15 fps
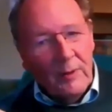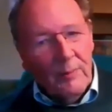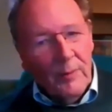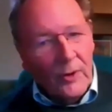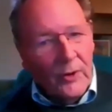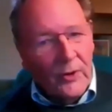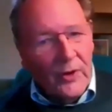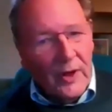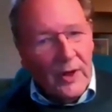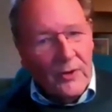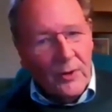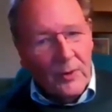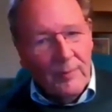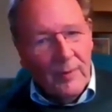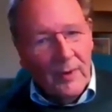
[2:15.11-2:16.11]

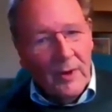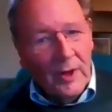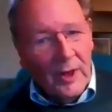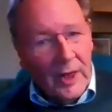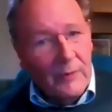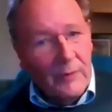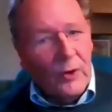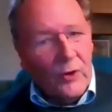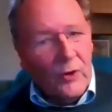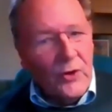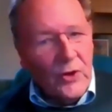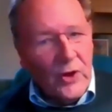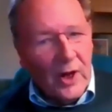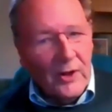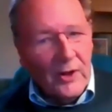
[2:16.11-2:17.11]
monotheism, even
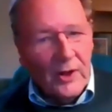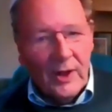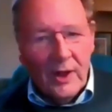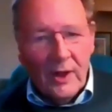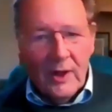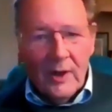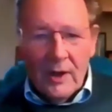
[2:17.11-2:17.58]
Christianity,